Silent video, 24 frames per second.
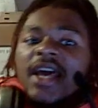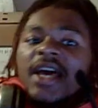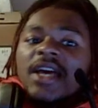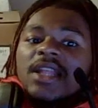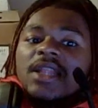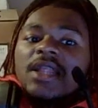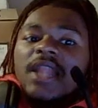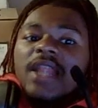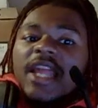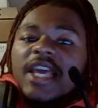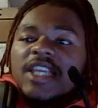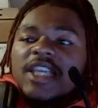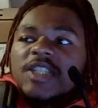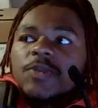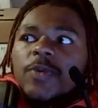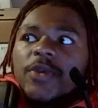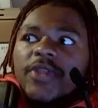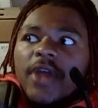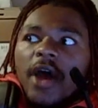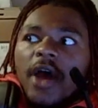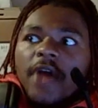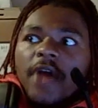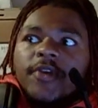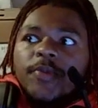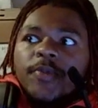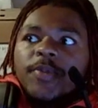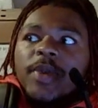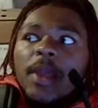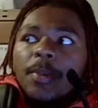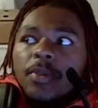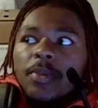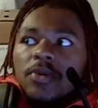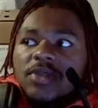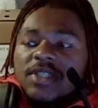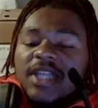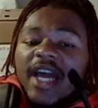links with other
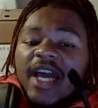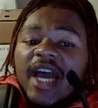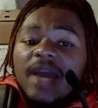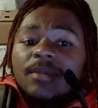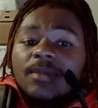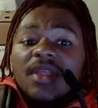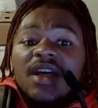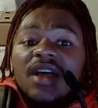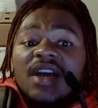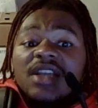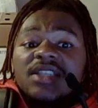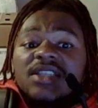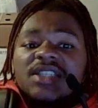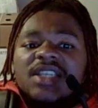people's timelines.